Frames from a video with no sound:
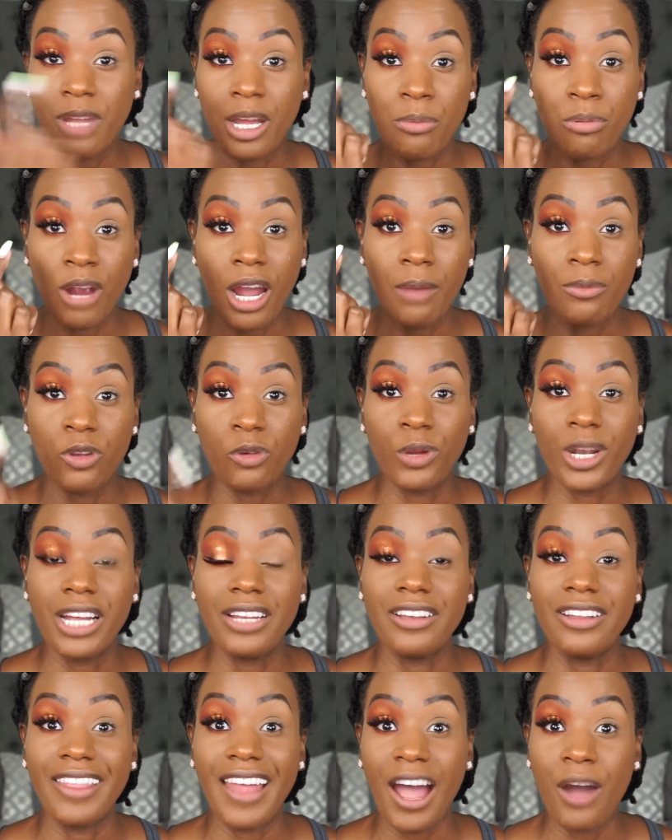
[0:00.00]
I primed it when I
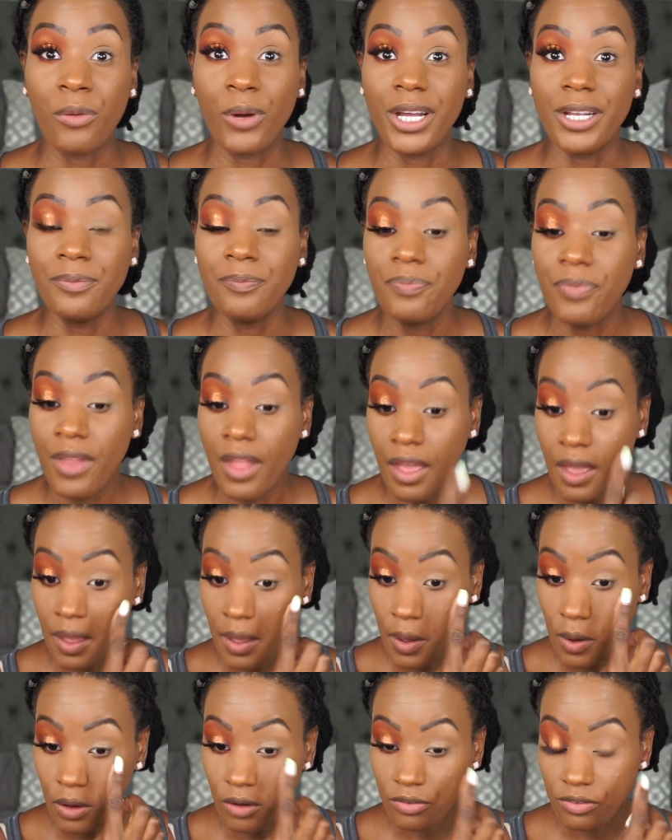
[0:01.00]
did that one.
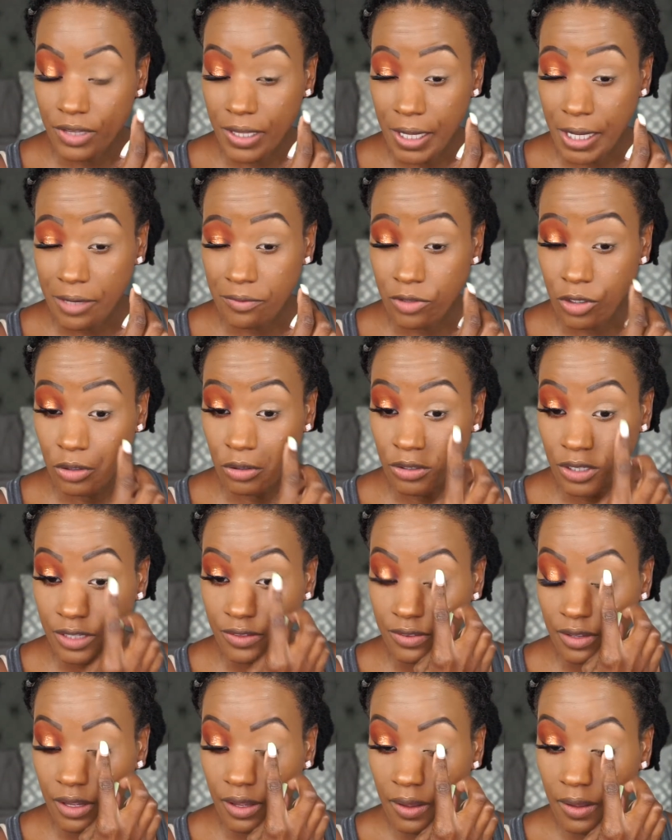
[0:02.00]
Hopefully I have no
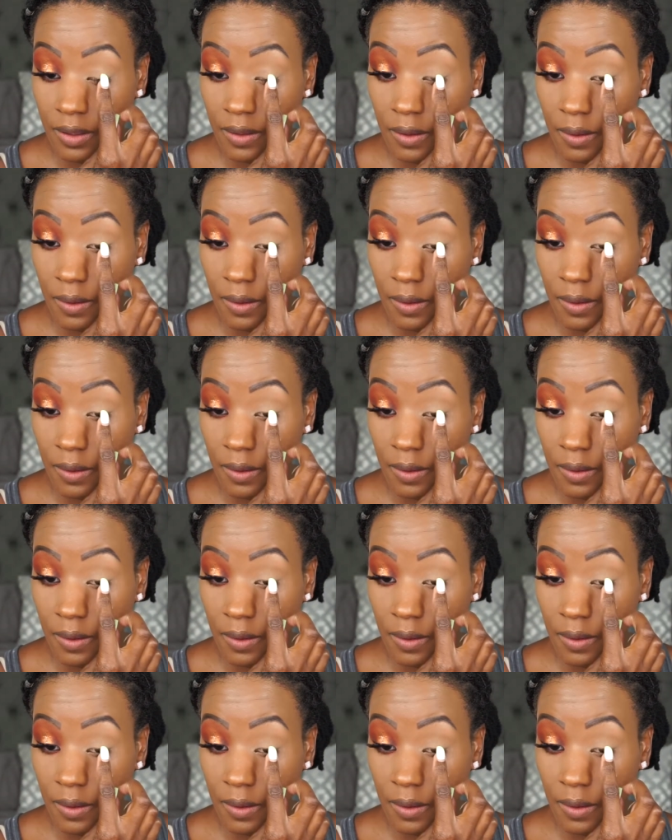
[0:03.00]
creasing.